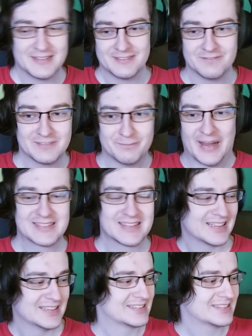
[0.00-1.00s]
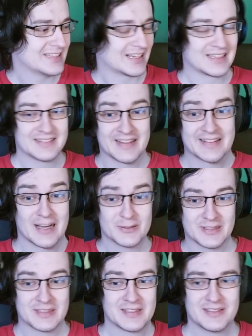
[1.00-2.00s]
mastery, stack
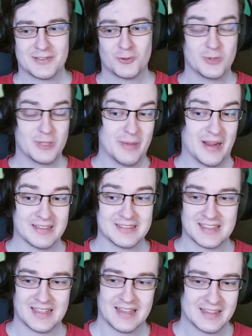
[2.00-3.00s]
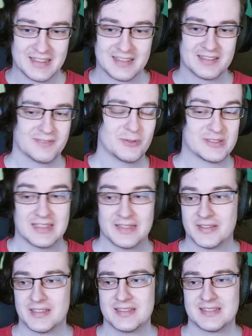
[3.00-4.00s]
3000 to the balance, and what's
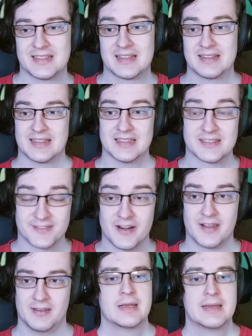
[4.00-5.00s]
left is in critical strike.